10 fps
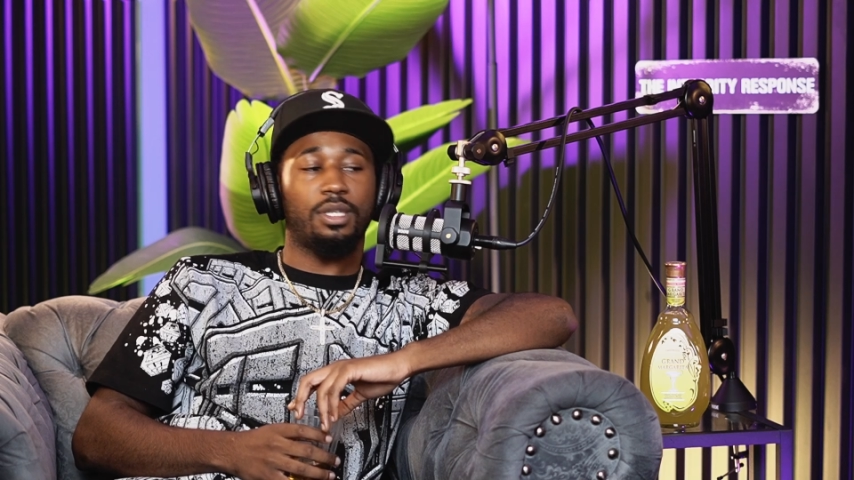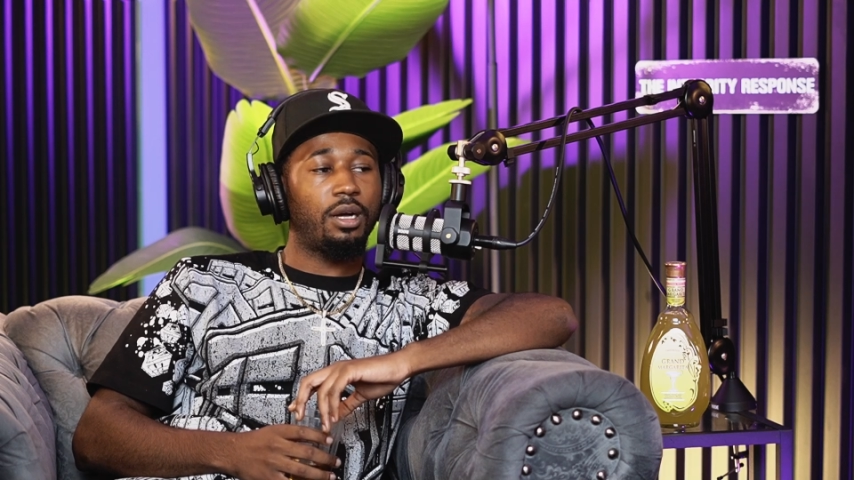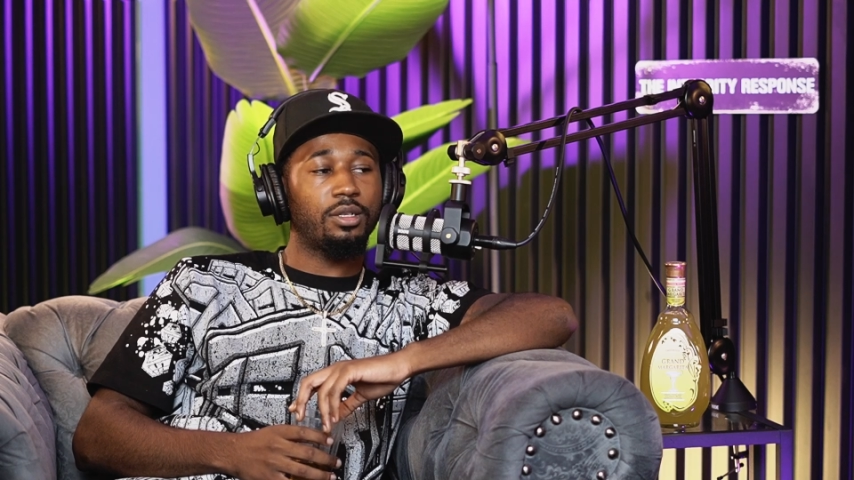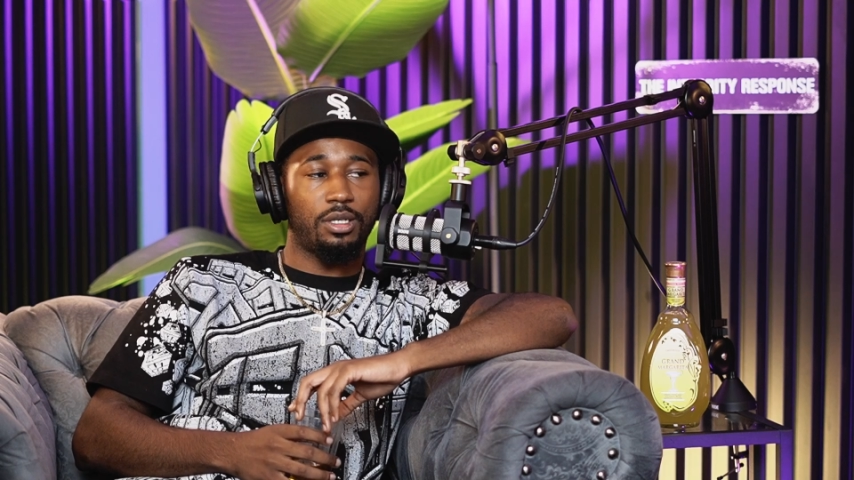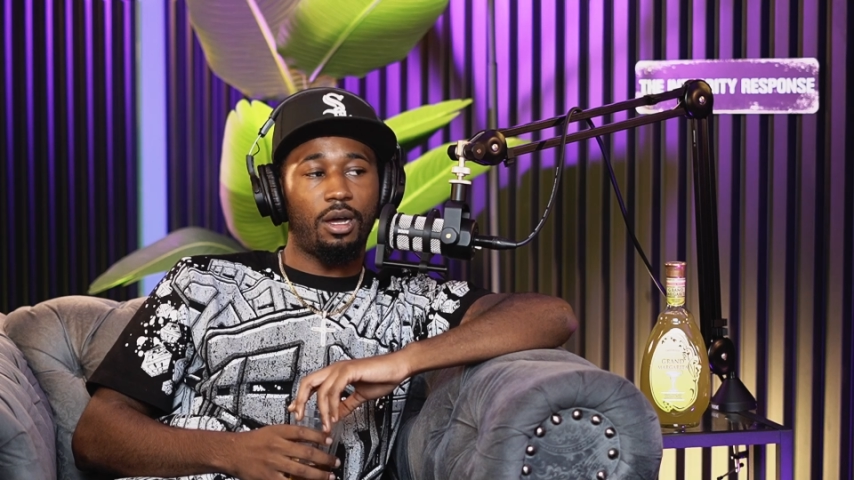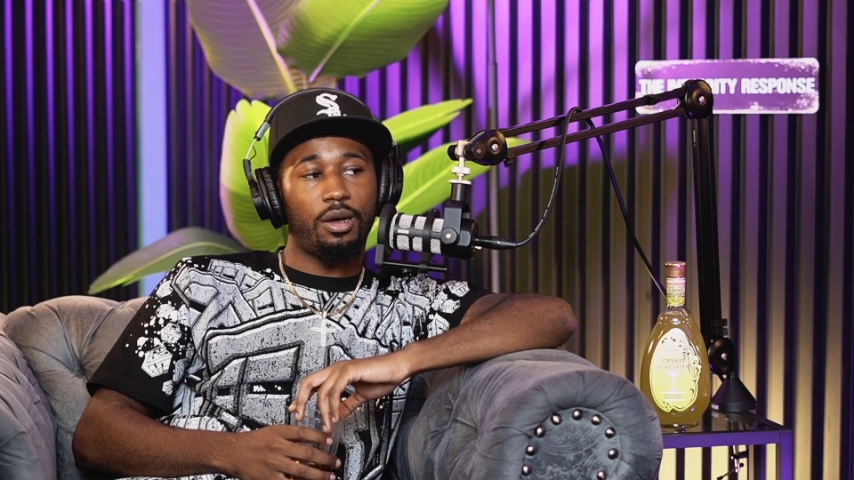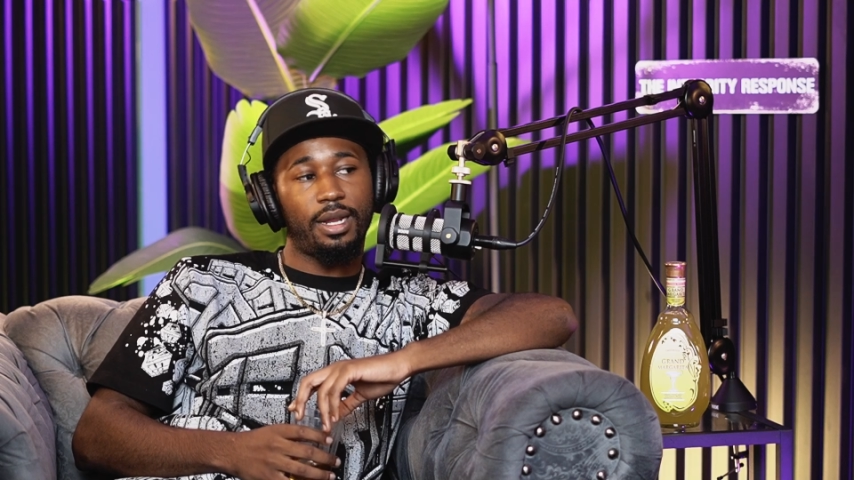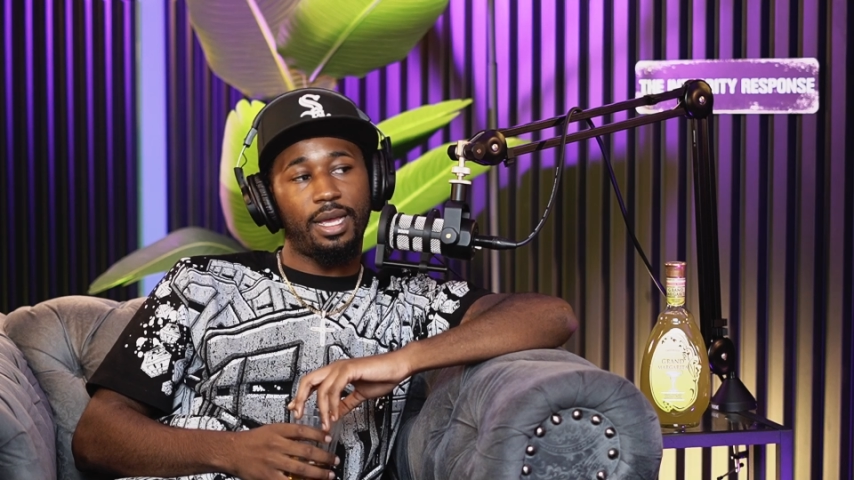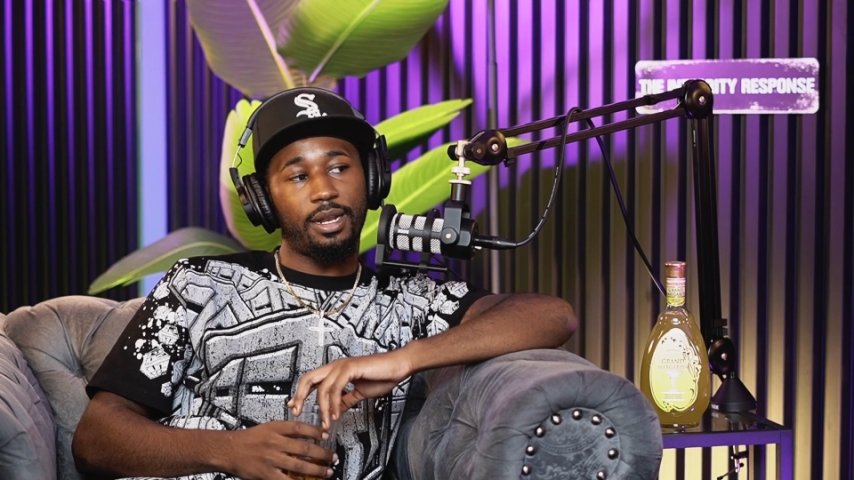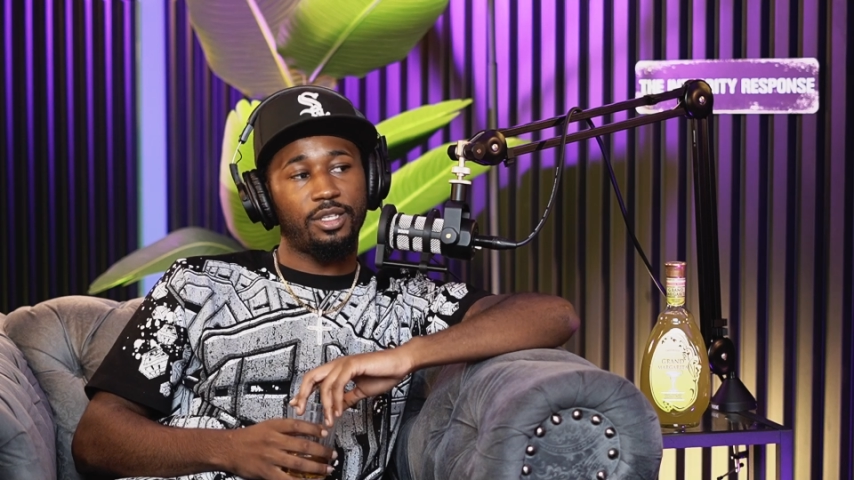talks and all
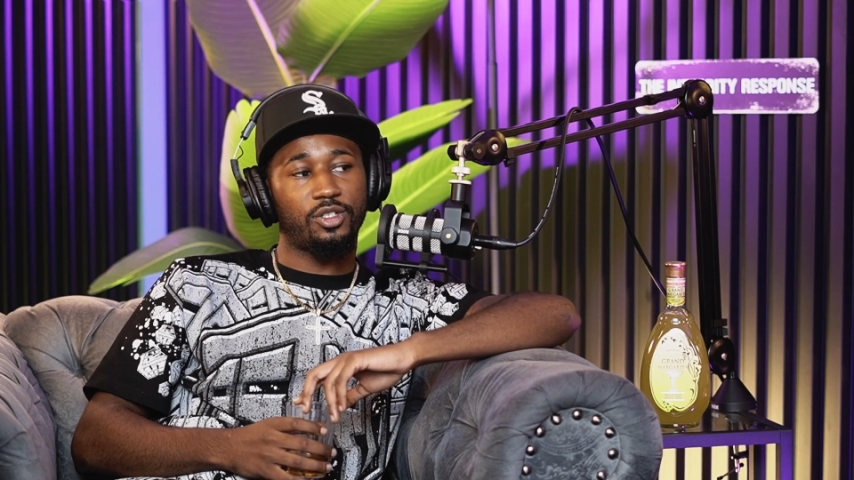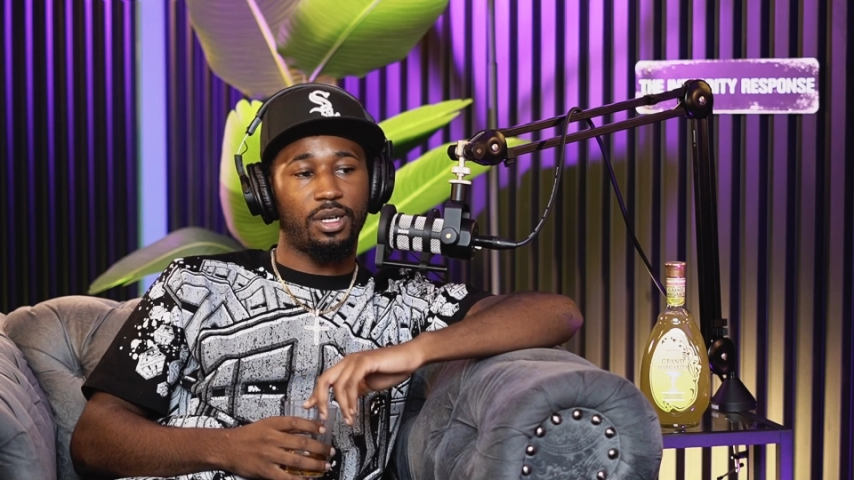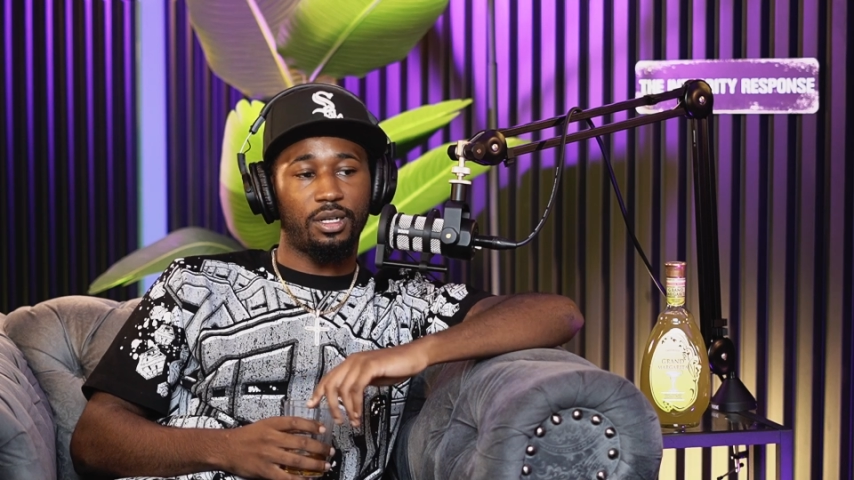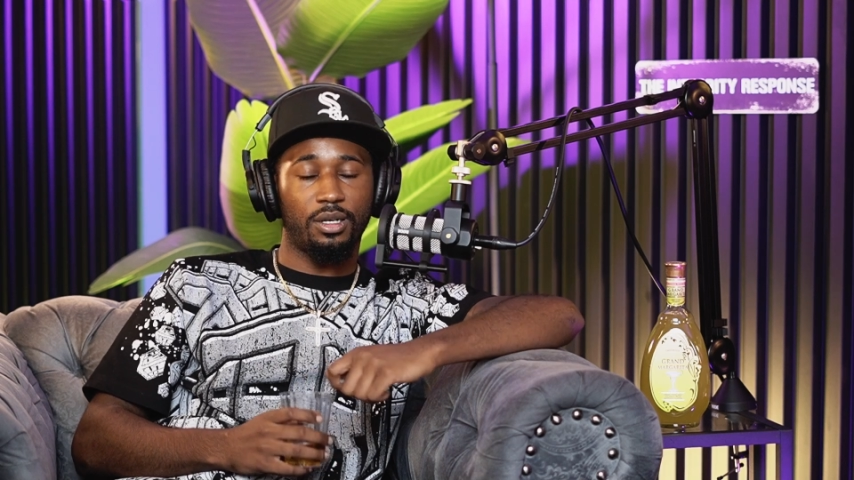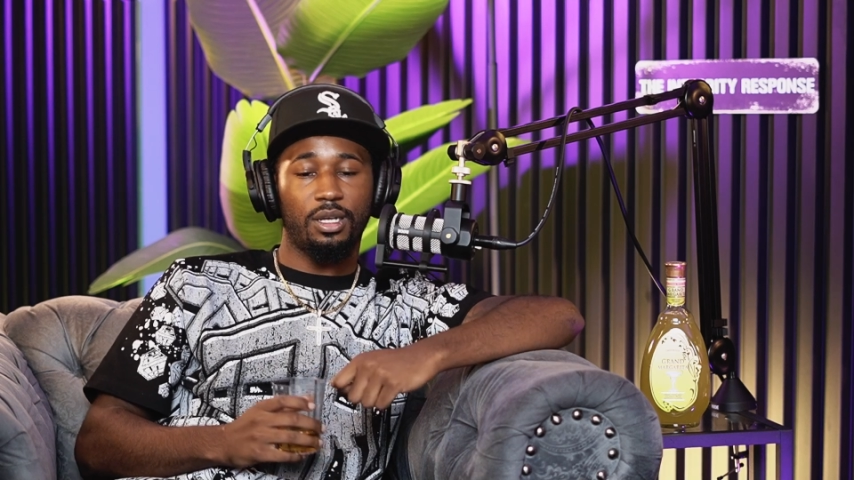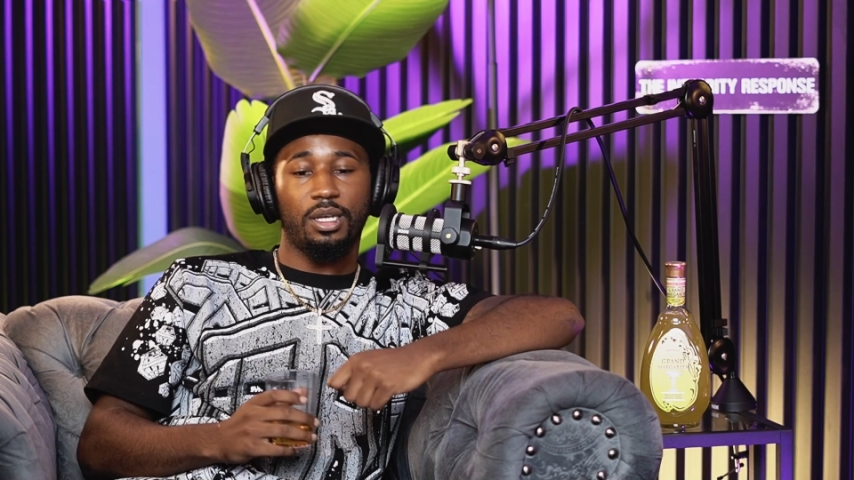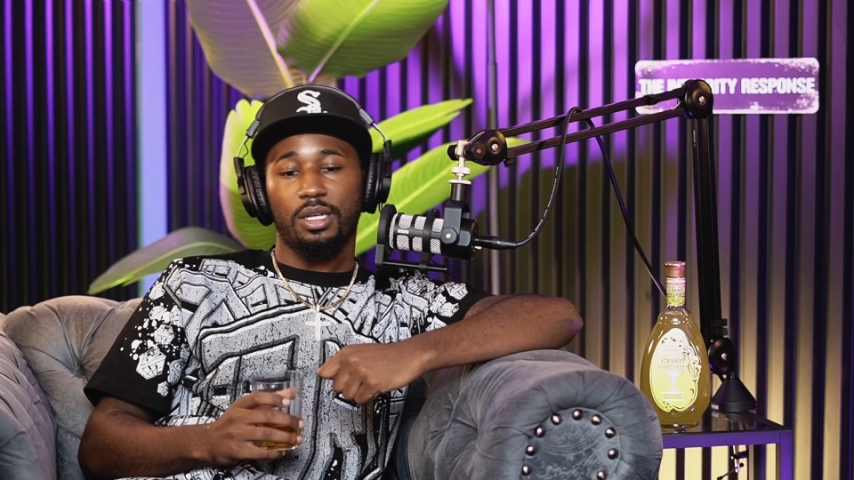that, they trying to